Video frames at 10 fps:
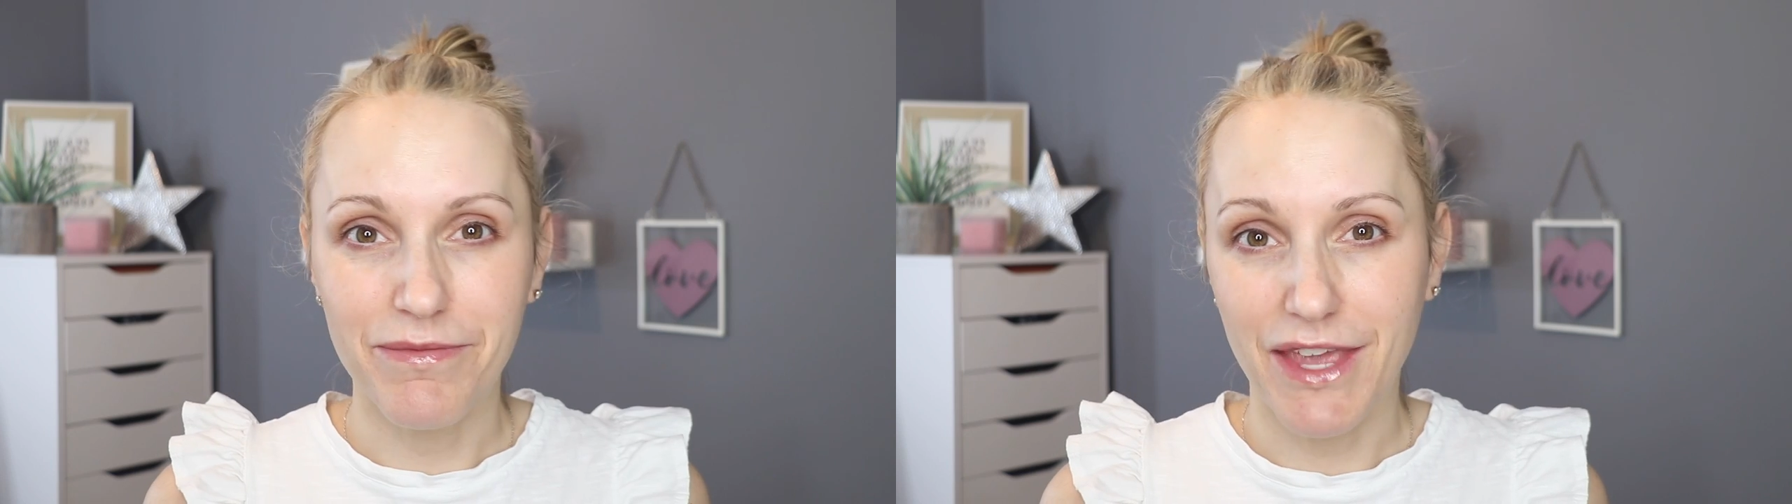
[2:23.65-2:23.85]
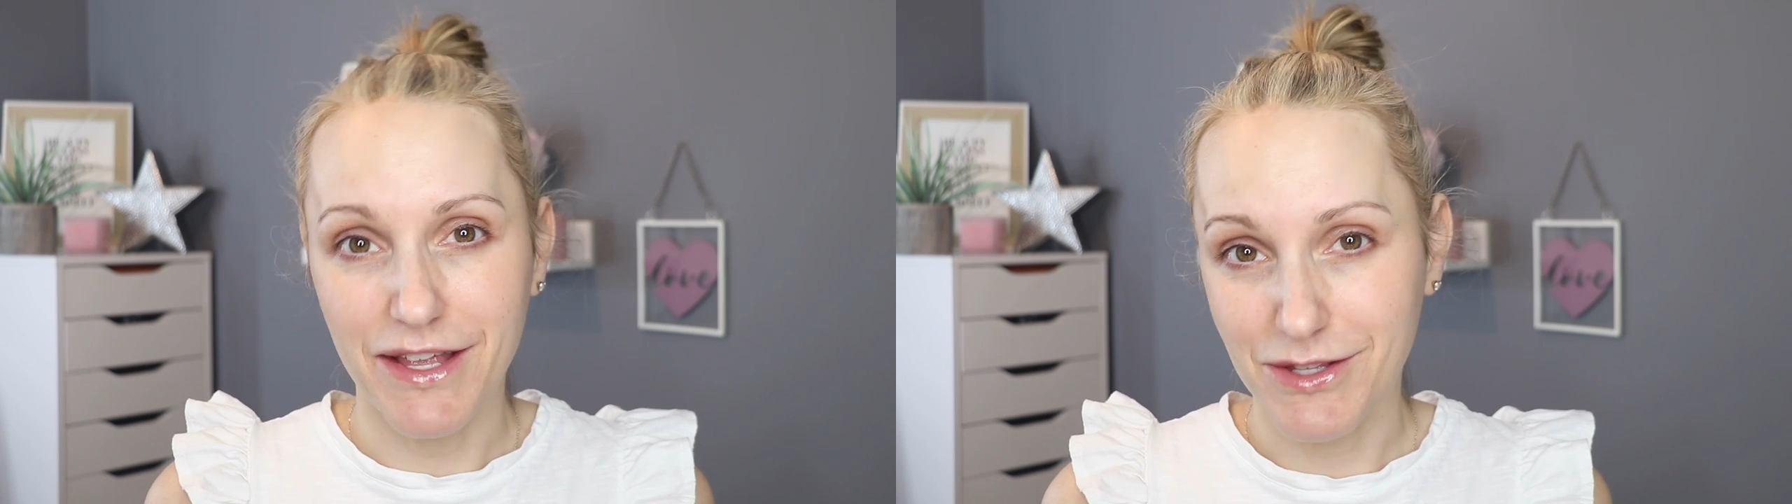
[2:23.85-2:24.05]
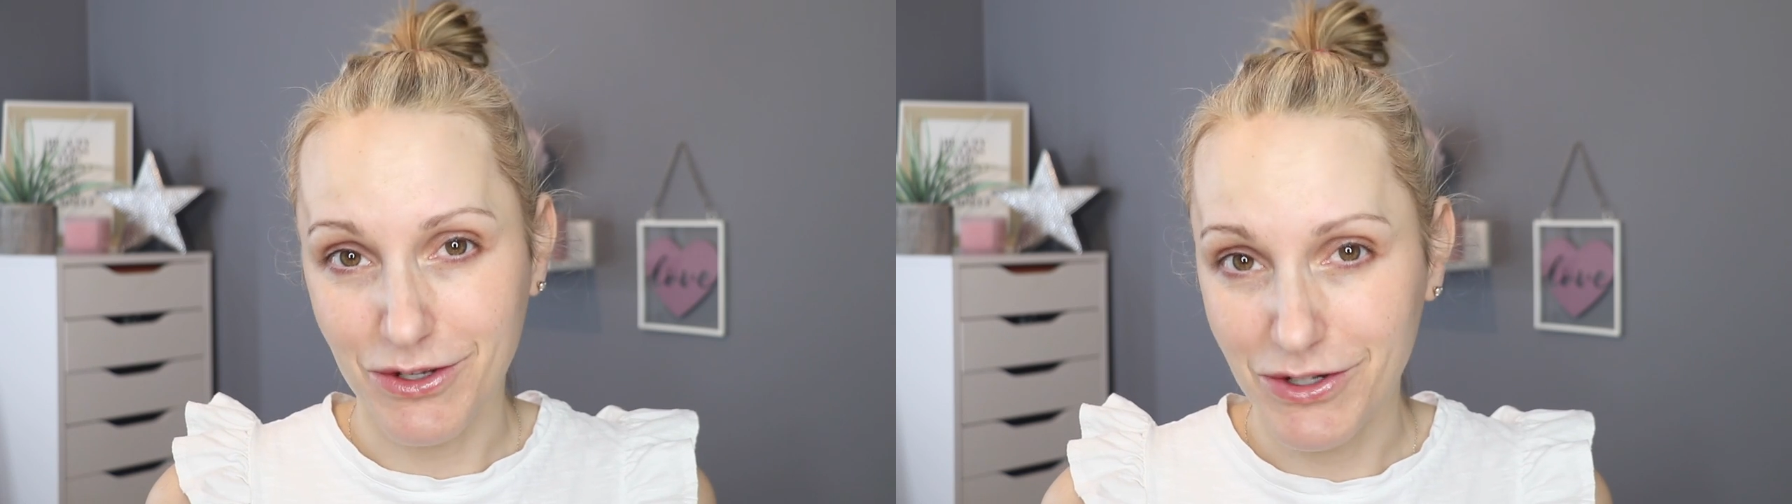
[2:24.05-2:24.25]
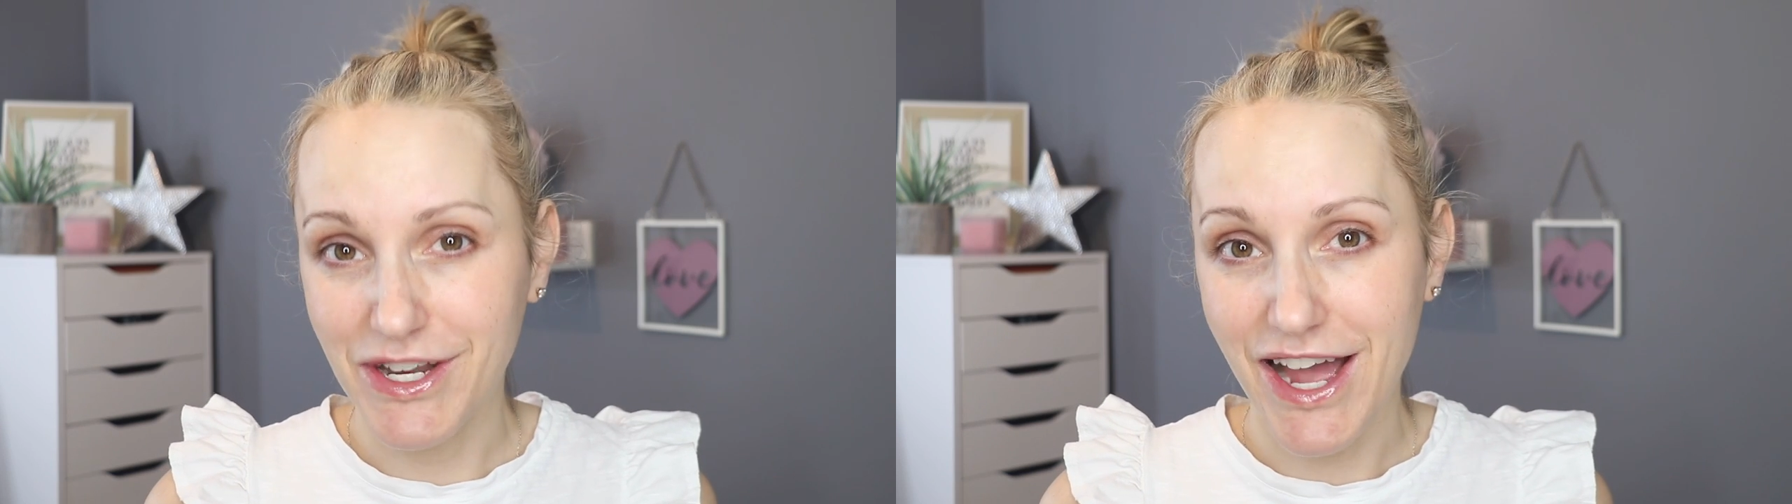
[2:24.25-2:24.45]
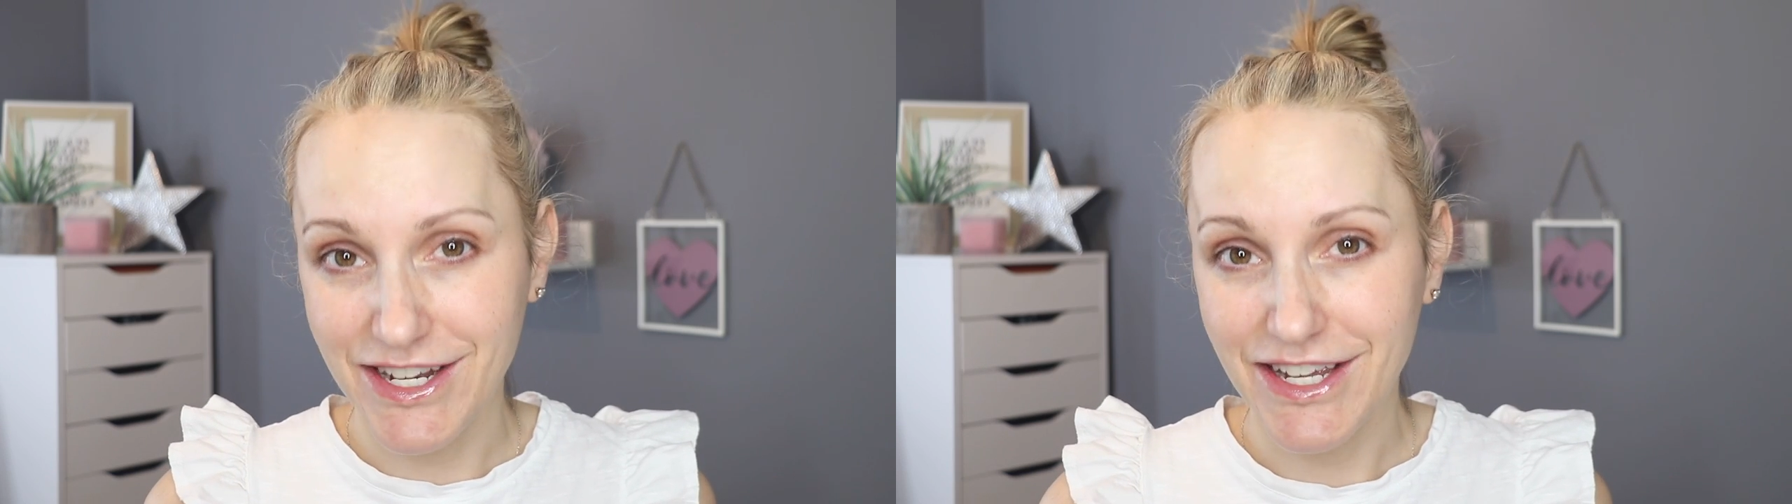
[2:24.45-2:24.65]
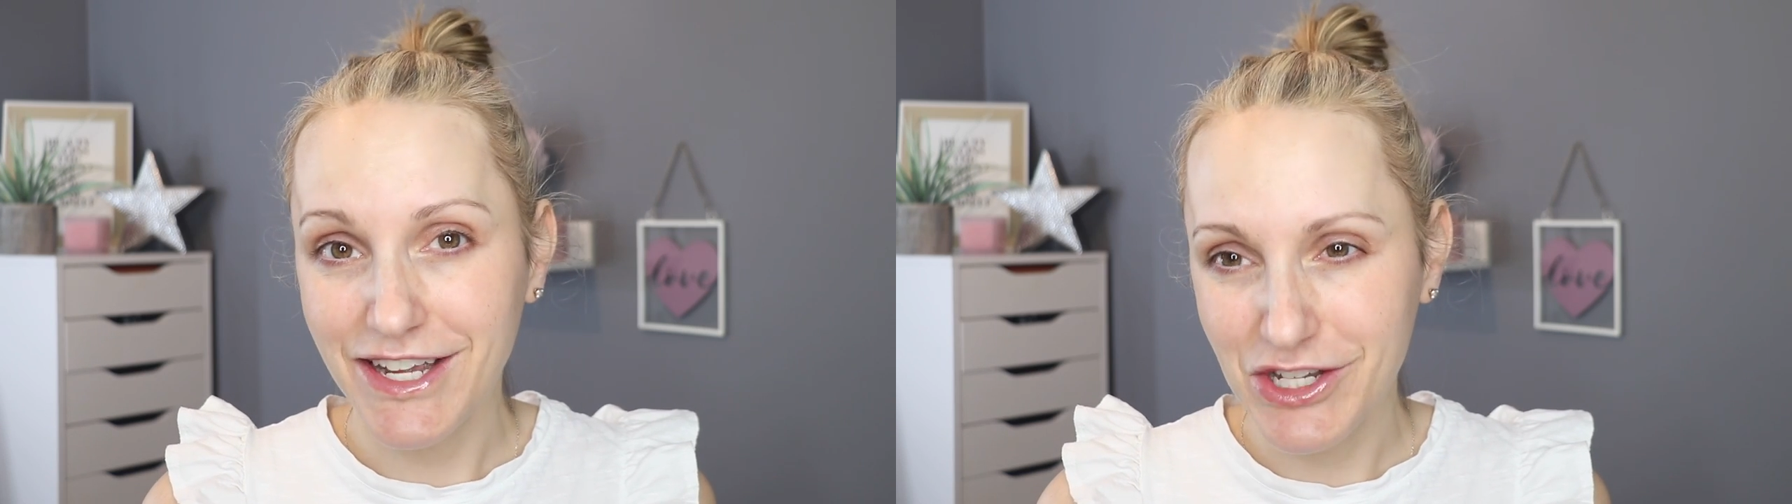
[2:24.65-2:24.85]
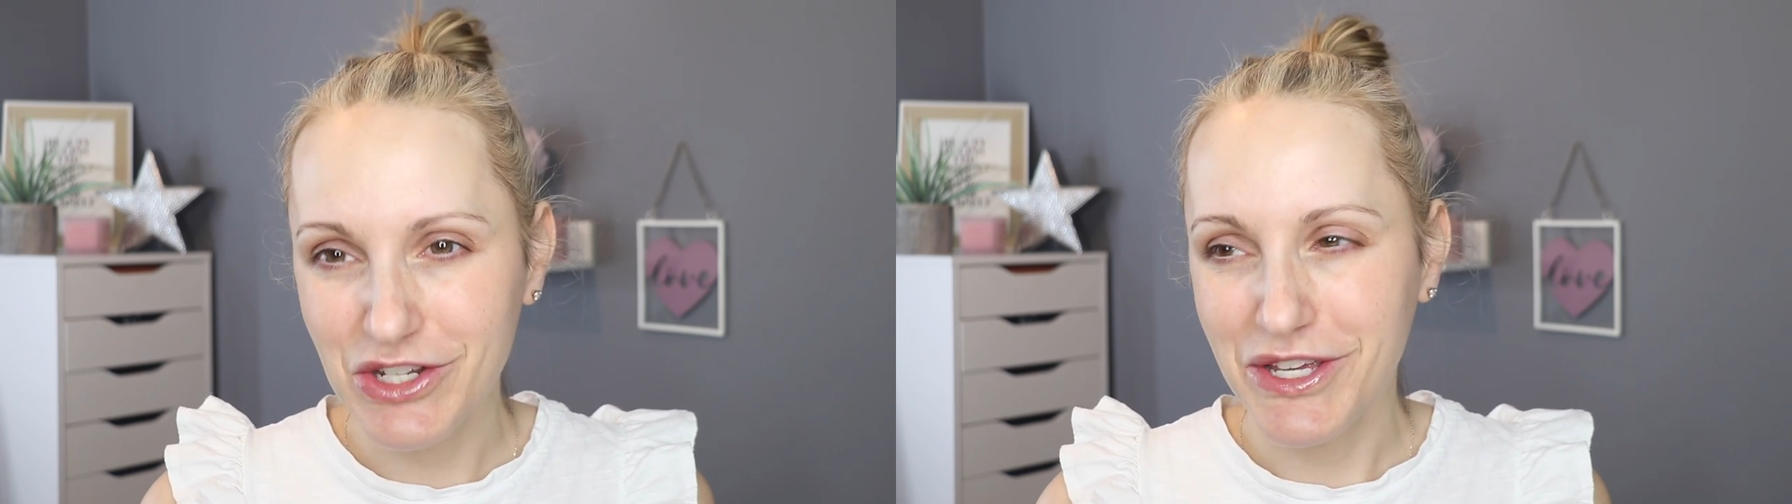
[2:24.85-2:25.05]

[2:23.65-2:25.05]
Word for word: it's a good idea to do